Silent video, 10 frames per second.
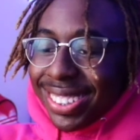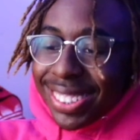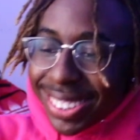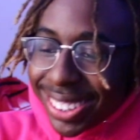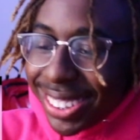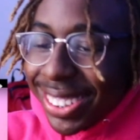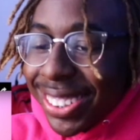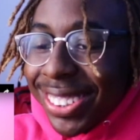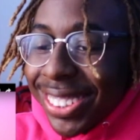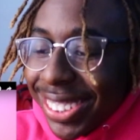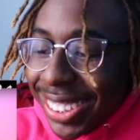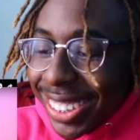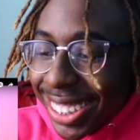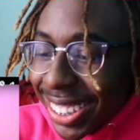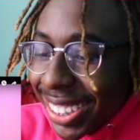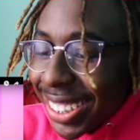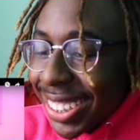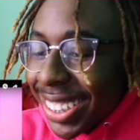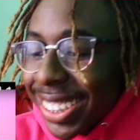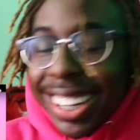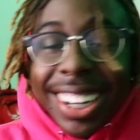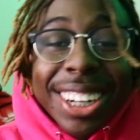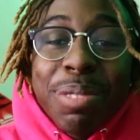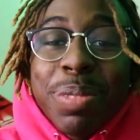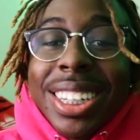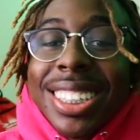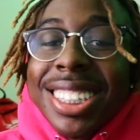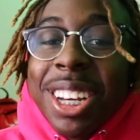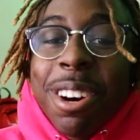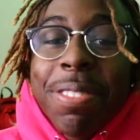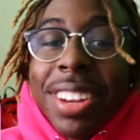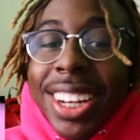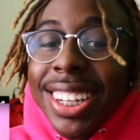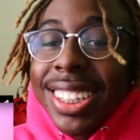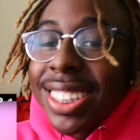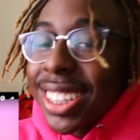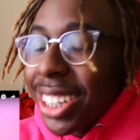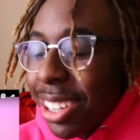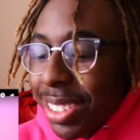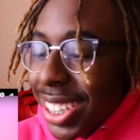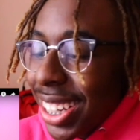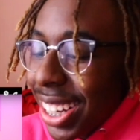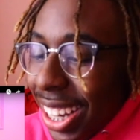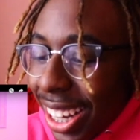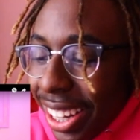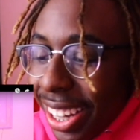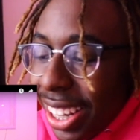Oh, and she looking like her best self in this. You know what I'm saying,